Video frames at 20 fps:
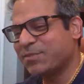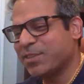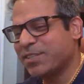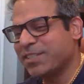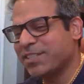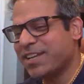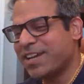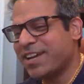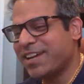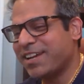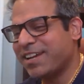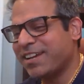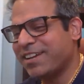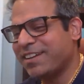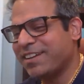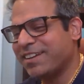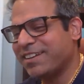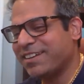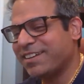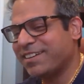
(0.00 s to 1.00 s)
was
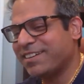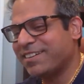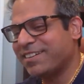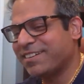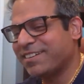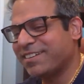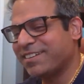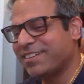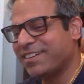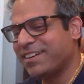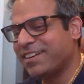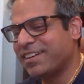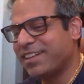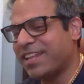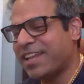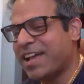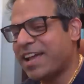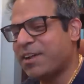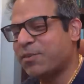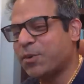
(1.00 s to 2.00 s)
I a
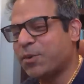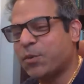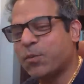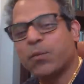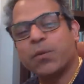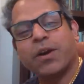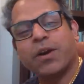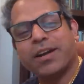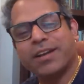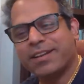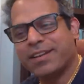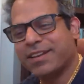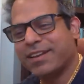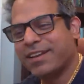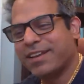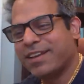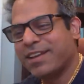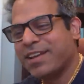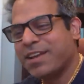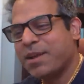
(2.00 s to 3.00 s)
clown or what?